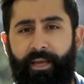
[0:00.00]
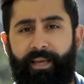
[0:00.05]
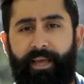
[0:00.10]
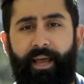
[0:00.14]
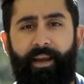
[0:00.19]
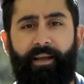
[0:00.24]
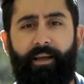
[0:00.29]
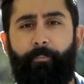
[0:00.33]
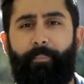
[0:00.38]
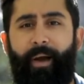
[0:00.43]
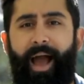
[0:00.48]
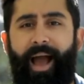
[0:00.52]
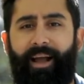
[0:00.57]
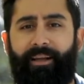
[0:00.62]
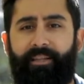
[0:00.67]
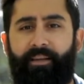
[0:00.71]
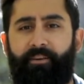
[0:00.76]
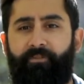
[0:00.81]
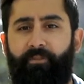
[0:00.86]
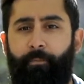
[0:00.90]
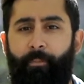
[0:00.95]
Getting a
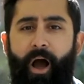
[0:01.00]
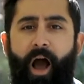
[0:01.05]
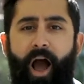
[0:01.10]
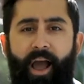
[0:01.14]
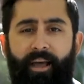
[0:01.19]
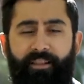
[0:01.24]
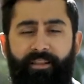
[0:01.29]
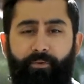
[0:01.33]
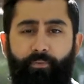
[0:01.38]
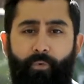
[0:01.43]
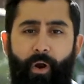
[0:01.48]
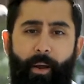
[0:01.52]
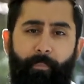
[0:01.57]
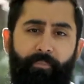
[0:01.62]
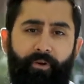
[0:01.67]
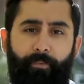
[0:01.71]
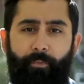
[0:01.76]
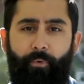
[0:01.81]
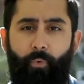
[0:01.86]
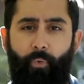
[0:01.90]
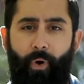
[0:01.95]
backlink from a highly
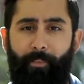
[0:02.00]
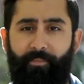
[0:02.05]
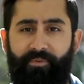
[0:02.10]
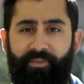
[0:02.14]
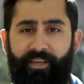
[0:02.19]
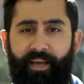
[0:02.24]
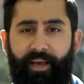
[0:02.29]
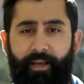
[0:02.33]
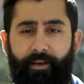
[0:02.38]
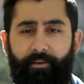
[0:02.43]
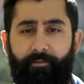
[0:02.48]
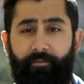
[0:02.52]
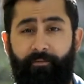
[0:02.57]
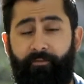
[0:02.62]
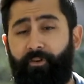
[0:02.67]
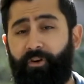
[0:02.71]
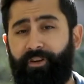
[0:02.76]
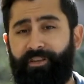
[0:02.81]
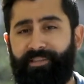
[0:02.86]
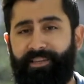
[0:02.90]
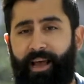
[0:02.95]
reputable website,
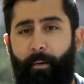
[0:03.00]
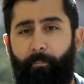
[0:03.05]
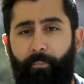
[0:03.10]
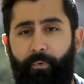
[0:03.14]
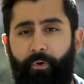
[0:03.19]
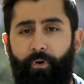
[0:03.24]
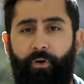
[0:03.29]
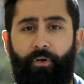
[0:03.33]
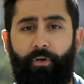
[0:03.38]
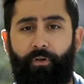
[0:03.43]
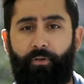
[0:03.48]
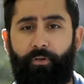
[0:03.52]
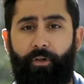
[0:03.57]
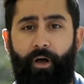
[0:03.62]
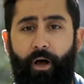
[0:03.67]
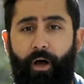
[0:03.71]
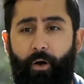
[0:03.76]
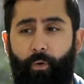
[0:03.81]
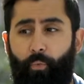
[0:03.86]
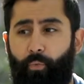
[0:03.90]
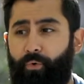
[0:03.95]
for example,
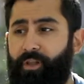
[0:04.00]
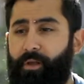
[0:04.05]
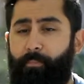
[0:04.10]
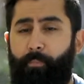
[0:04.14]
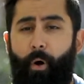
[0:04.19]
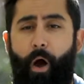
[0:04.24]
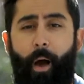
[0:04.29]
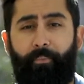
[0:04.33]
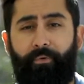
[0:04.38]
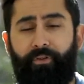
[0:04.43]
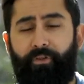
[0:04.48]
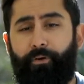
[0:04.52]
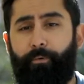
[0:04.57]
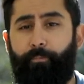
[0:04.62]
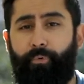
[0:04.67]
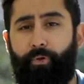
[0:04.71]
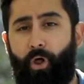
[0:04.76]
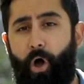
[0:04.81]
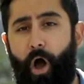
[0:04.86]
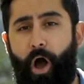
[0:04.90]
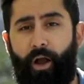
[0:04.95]
a really popular
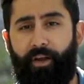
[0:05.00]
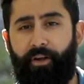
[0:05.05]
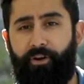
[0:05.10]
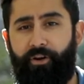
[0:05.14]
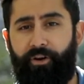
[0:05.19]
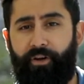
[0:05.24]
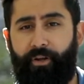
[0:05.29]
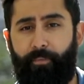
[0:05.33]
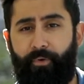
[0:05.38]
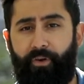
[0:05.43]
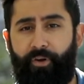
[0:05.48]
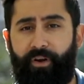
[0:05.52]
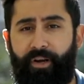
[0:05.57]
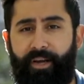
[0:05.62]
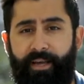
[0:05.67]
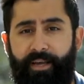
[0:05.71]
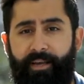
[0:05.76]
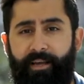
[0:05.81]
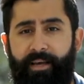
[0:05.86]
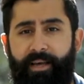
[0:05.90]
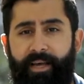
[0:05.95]
blog in your
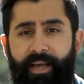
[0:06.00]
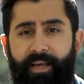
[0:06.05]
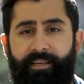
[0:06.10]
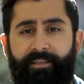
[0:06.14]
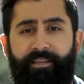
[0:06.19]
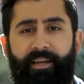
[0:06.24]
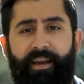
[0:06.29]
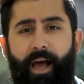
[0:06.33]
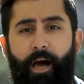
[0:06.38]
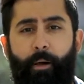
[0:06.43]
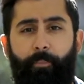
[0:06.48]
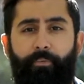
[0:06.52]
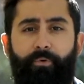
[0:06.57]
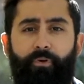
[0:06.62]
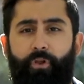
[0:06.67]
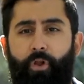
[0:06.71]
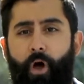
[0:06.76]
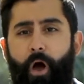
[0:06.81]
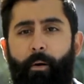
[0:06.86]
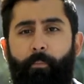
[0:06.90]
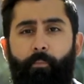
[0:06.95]
community, is going to help you a
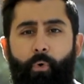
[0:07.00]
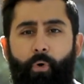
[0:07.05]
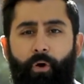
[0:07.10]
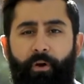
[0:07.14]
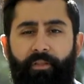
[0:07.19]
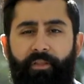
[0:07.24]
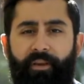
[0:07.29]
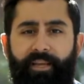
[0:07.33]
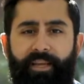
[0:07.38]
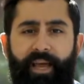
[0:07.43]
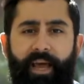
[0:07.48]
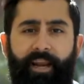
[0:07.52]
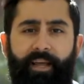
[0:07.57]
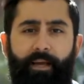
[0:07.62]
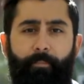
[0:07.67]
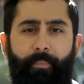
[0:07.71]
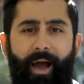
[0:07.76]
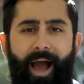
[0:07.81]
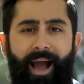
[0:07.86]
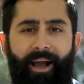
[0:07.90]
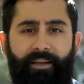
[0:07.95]
lot more than getting
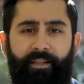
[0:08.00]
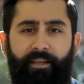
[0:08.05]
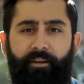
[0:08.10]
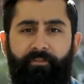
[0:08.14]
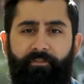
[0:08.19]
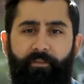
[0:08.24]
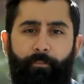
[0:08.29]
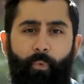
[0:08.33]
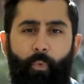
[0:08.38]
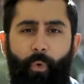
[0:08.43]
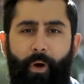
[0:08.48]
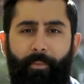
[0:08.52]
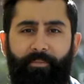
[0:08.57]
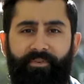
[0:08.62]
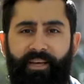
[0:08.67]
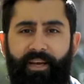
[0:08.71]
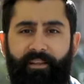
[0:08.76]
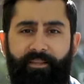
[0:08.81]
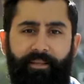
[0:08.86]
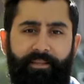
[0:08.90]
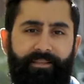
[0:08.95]
a backlink from a
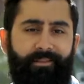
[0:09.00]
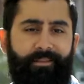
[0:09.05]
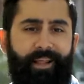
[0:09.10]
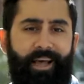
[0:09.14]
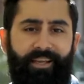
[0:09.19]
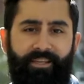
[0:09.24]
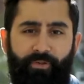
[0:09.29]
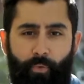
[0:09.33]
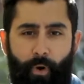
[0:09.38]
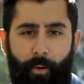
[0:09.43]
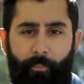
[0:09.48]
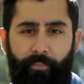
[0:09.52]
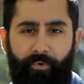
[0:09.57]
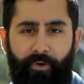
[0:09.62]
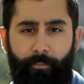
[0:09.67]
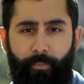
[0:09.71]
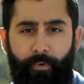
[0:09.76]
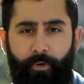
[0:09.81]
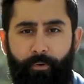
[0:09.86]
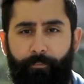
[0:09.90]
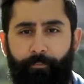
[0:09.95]
website that's less
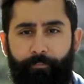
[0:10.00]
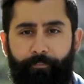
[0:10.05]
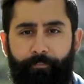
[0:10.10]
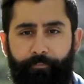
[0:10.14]
reputable.